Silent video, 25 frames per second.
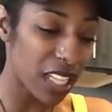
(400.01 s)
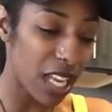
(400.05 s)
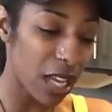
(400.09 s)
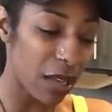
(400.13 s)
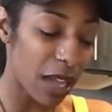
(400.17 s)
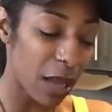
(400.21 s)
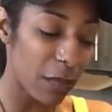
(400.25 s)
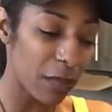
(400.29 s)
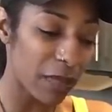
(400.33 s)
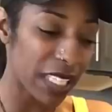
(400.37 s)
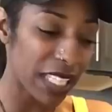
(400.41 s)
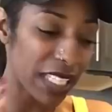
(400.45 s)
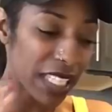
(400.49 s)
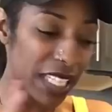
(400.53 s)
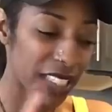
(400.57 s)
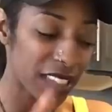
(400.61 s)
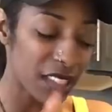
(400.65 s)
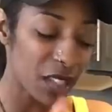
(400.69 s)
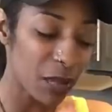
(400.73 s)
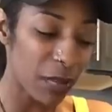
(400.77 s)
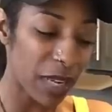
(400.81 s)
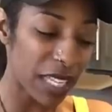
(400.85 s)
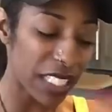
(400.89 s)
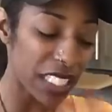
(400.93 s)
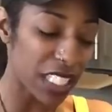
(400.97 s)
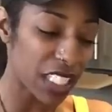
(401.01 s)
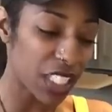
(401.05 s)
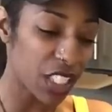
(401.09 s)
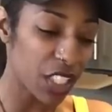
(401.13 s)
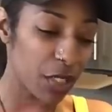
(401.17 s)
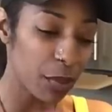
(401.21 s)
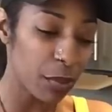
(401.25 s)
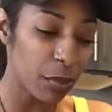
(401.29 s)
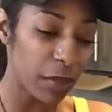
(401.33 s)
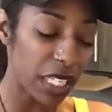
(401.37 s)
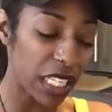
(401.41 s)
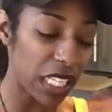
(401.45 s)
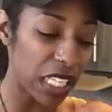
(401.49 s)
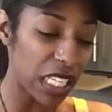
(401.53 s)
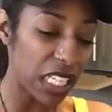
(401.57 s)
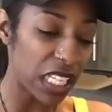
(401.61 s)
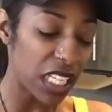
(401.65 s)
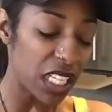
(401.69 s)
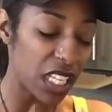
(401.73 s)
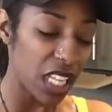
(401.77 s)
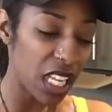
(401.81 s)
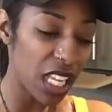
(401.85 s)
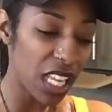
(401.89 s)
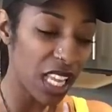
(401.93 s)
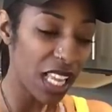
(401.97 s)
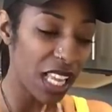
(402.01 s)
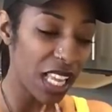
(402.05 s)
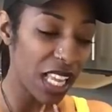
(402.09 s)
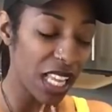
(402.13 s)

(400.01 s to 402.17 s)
I, am getting somebody could be